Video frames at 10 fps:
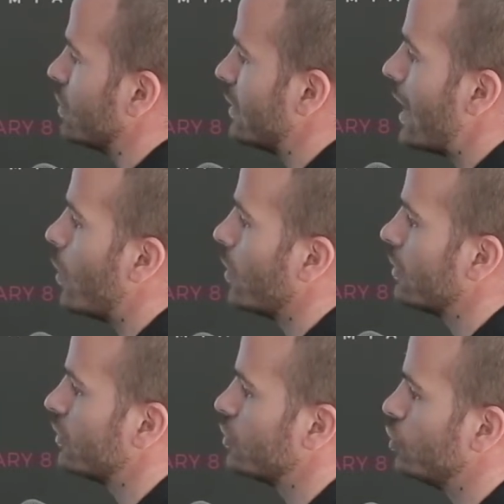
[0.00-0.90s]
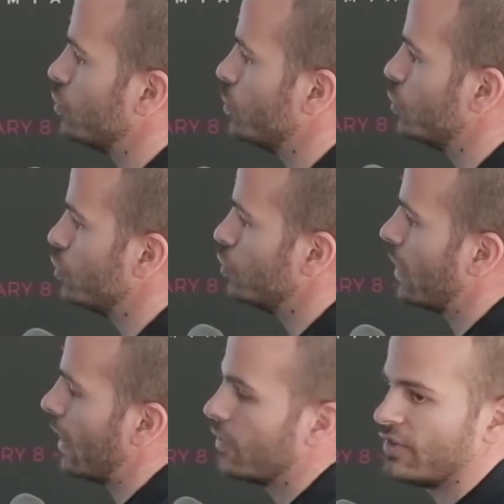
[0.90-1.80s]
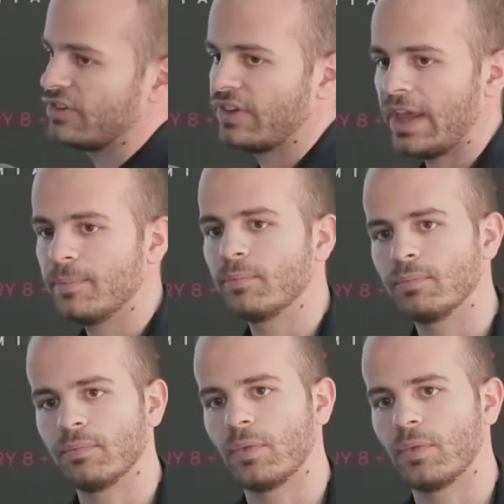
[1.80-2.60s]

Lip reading: will allow us to do kind of the same